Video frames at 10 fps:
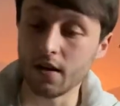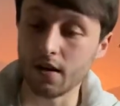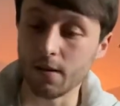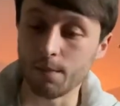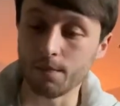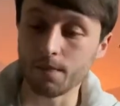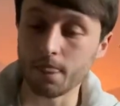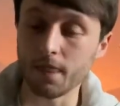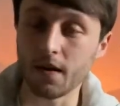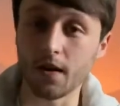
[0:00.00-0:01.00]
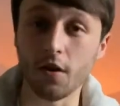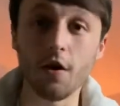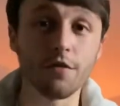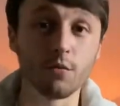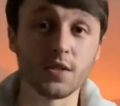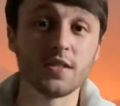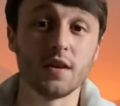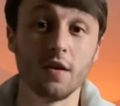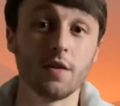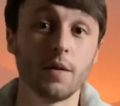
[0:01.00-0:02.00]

A lot of the